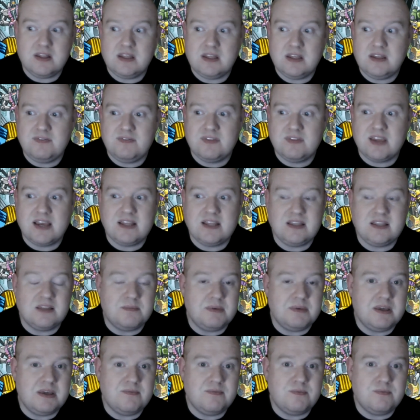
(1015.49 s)
he even died
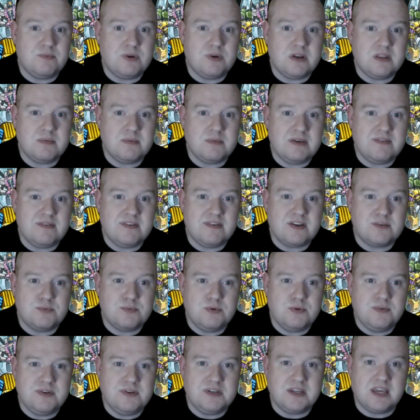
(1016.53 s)
in one of the Bayverse
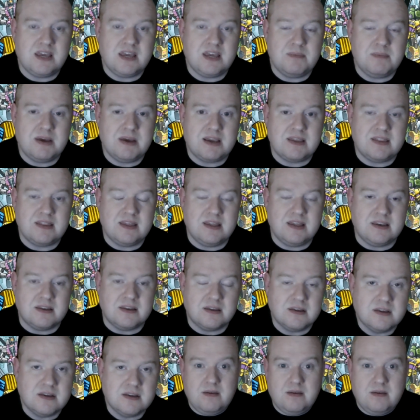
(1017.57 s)
movies, and he came back at the end.